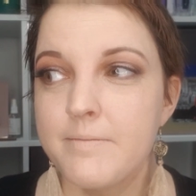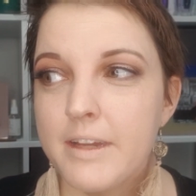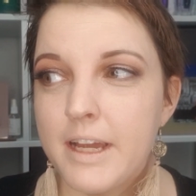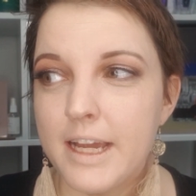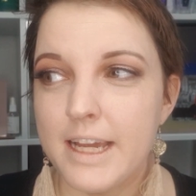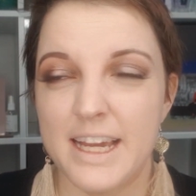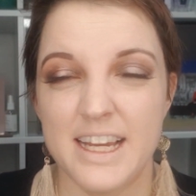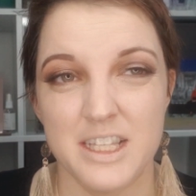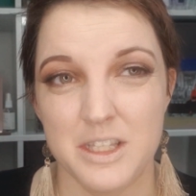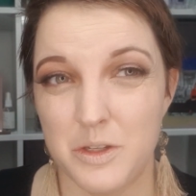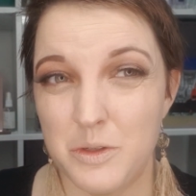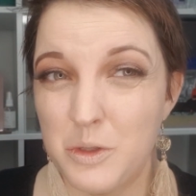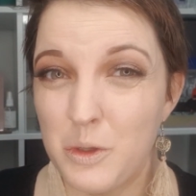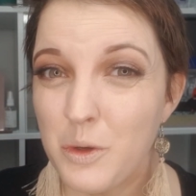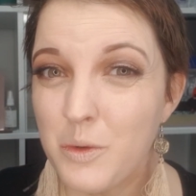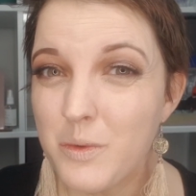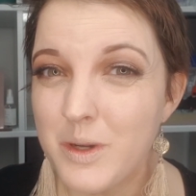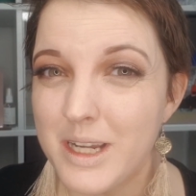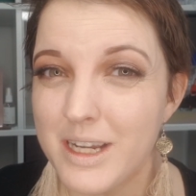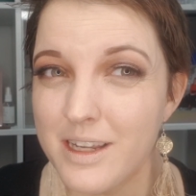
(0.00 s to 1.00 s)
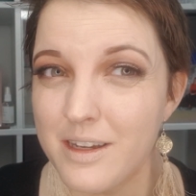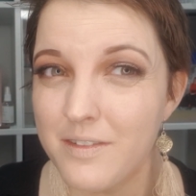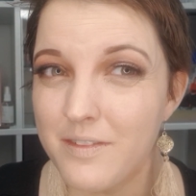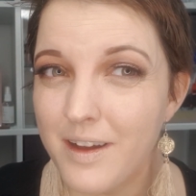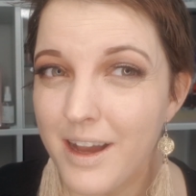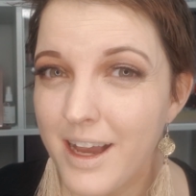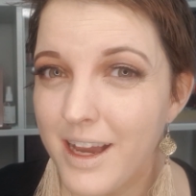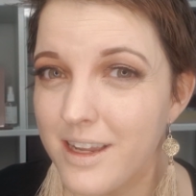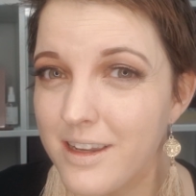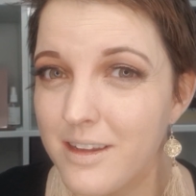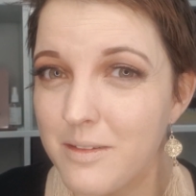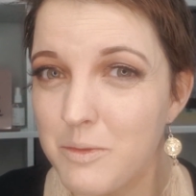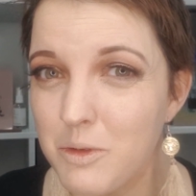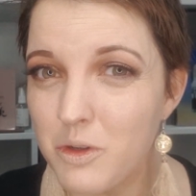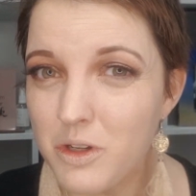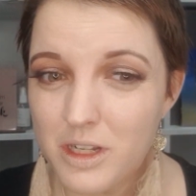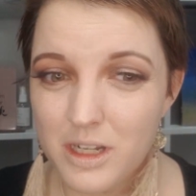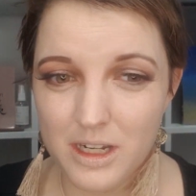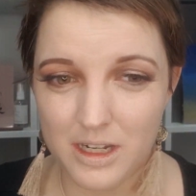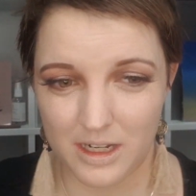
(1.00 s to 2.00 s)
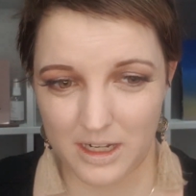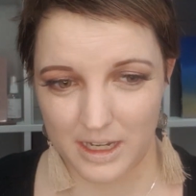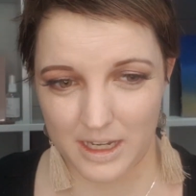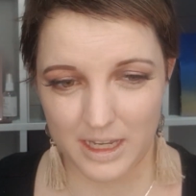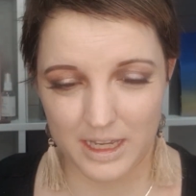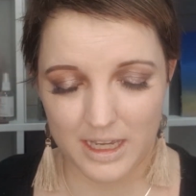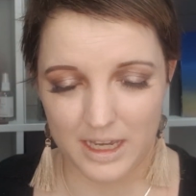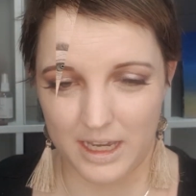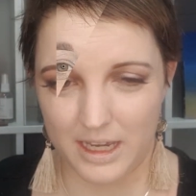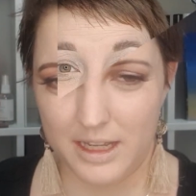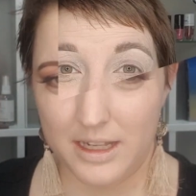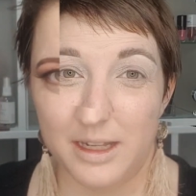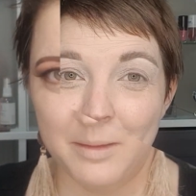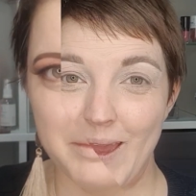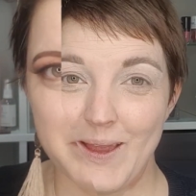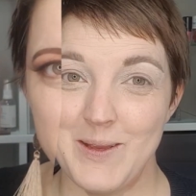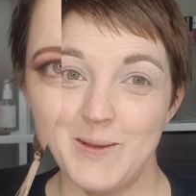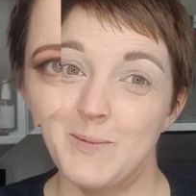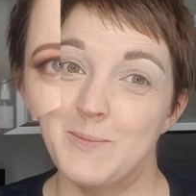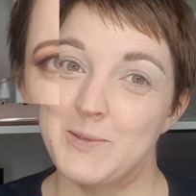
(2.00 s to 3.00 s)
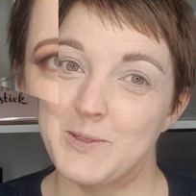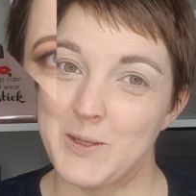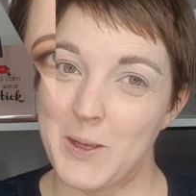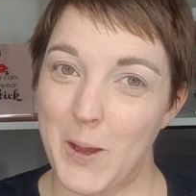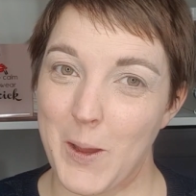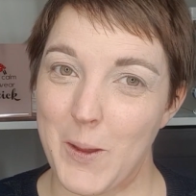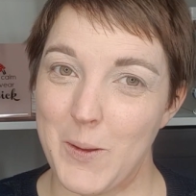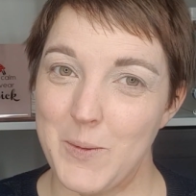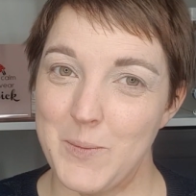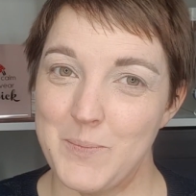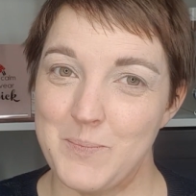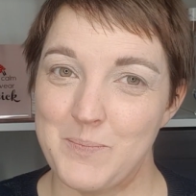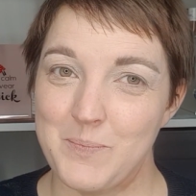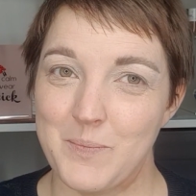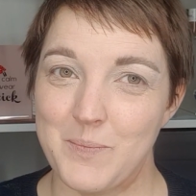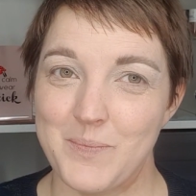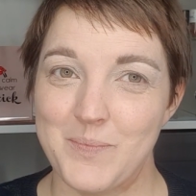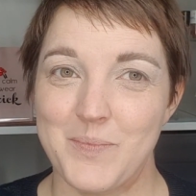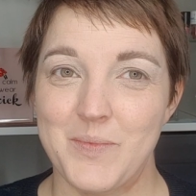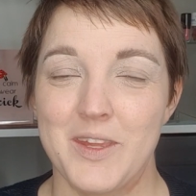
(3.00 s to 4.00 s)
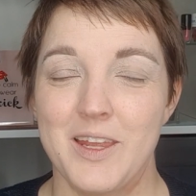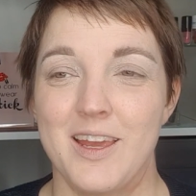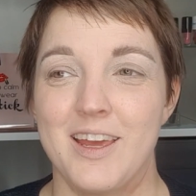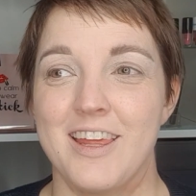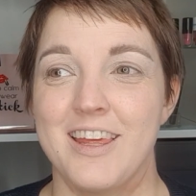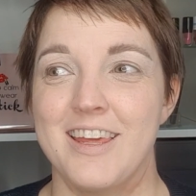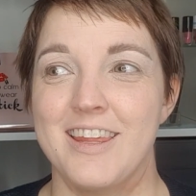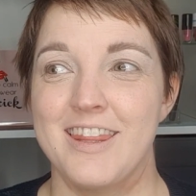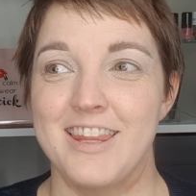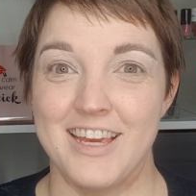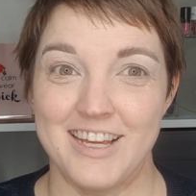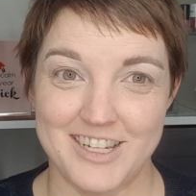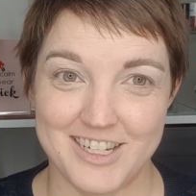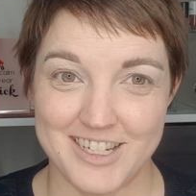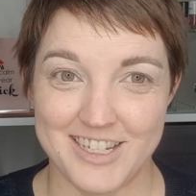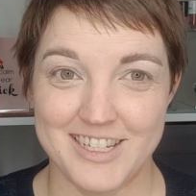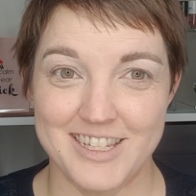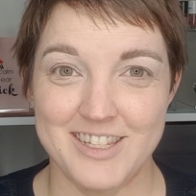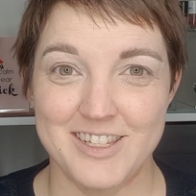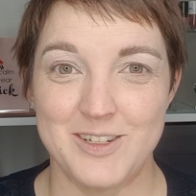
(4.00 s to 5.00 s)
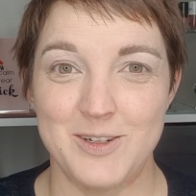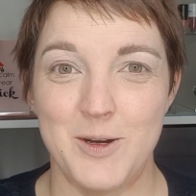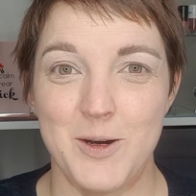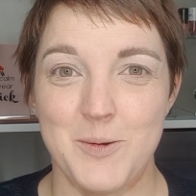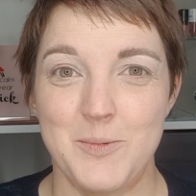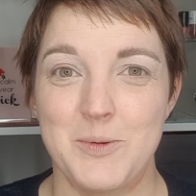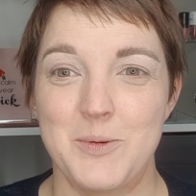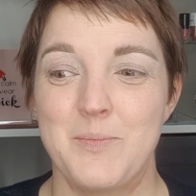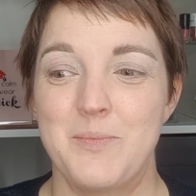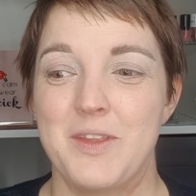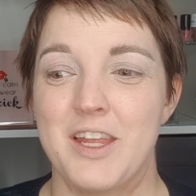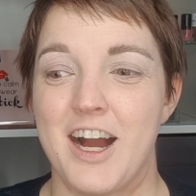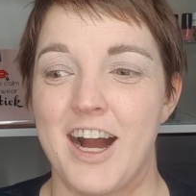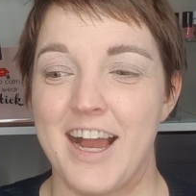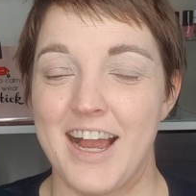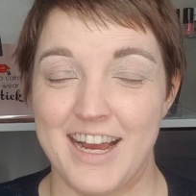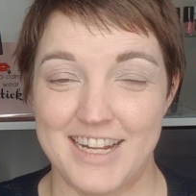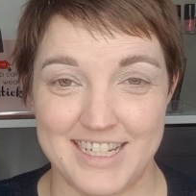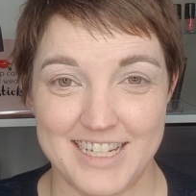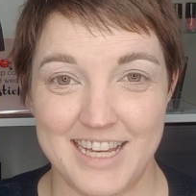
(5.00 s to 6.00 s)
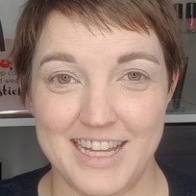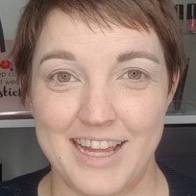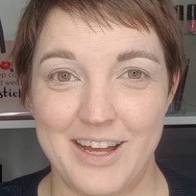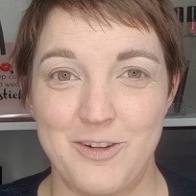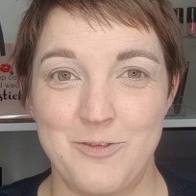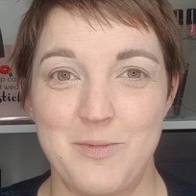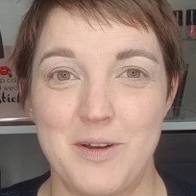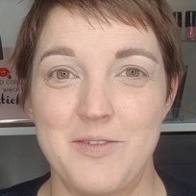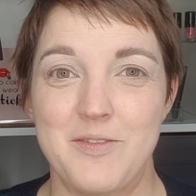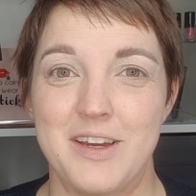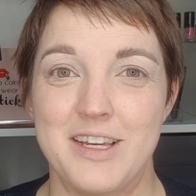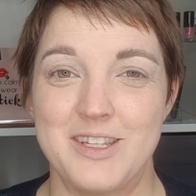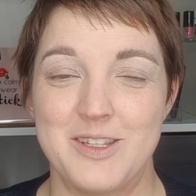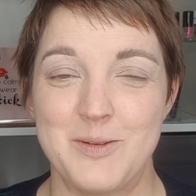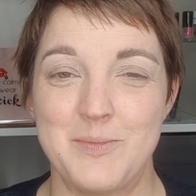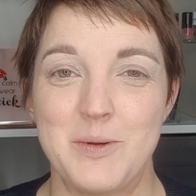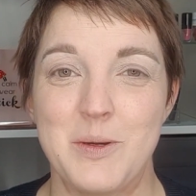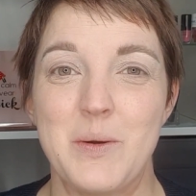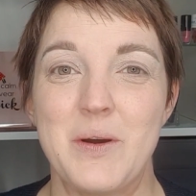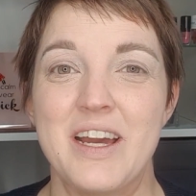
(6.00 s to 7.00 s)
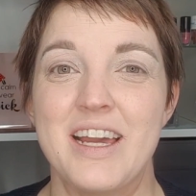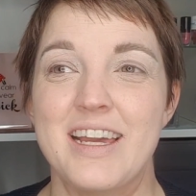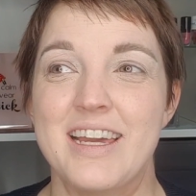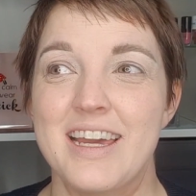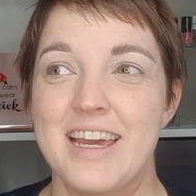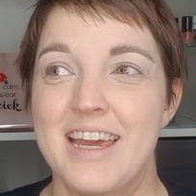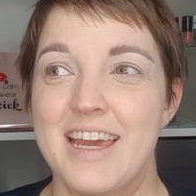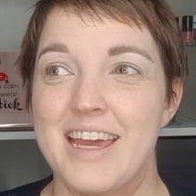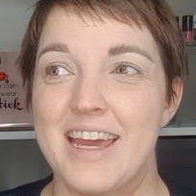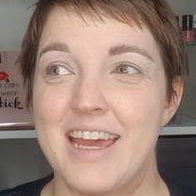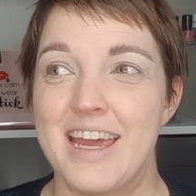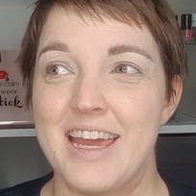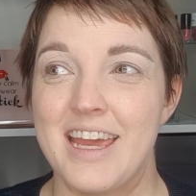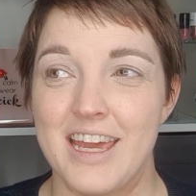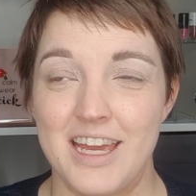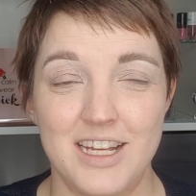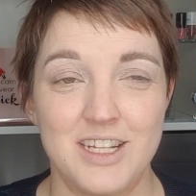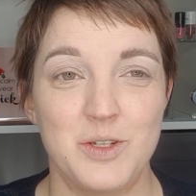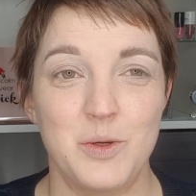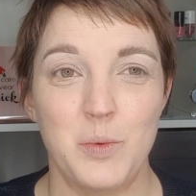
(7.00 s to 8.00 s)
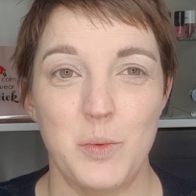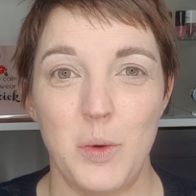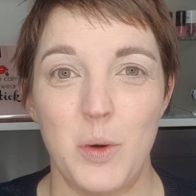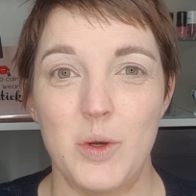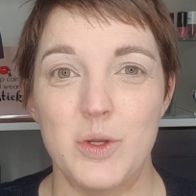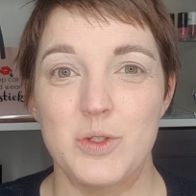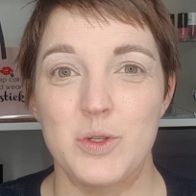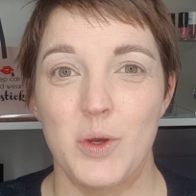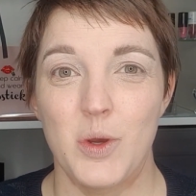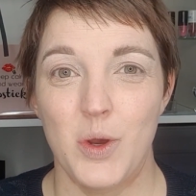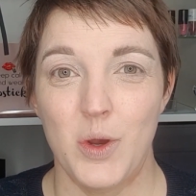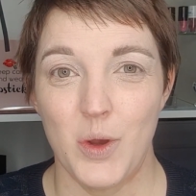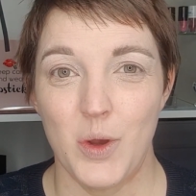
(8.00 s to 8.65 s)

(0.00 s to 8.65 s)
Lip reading: Okay, so not really a fan, I'm not gonna lie. Okay, so the itching didn't stop. I had to get that off my face super quick. It was